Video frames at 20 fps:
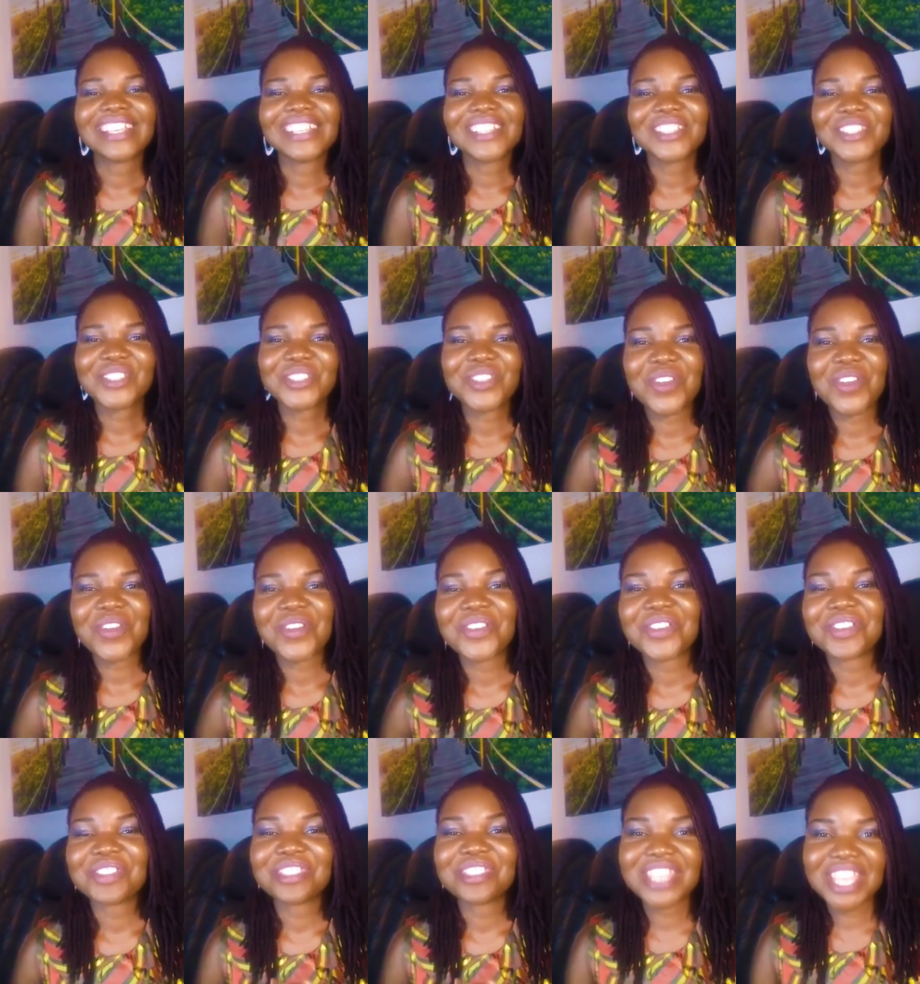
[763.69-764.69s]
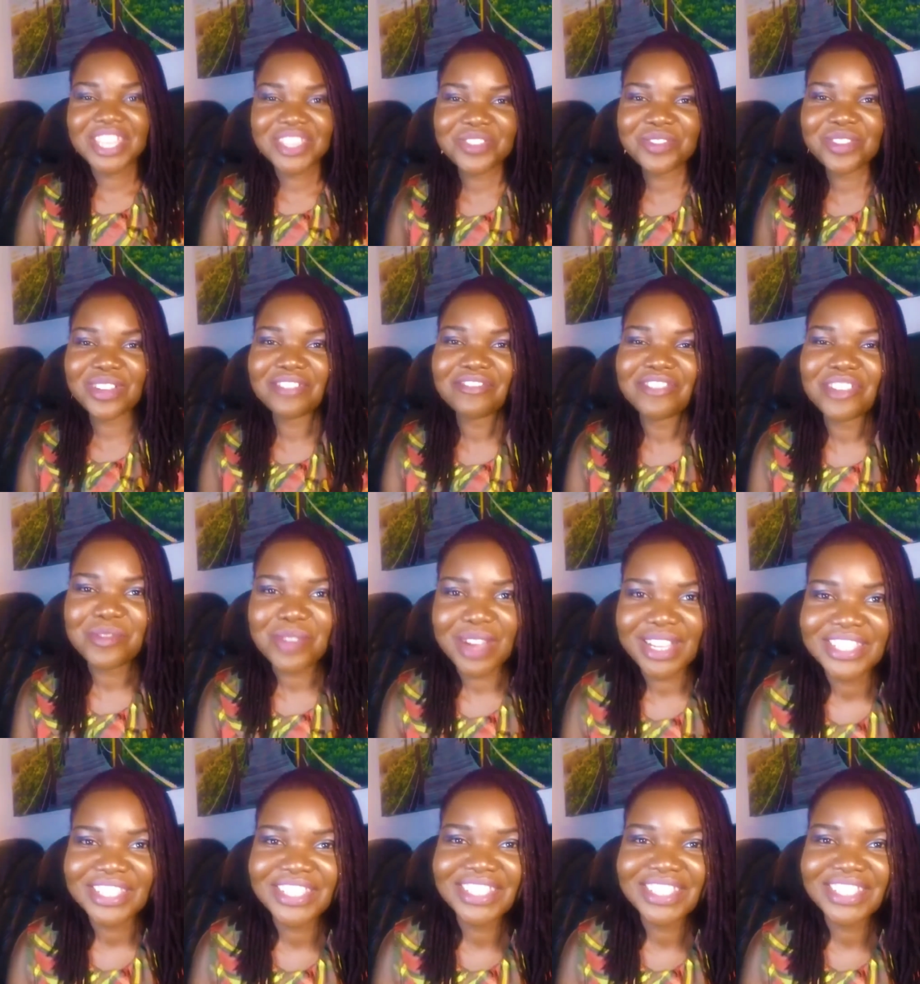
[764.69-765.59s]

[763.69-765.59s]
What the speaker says: So thank you all for watching.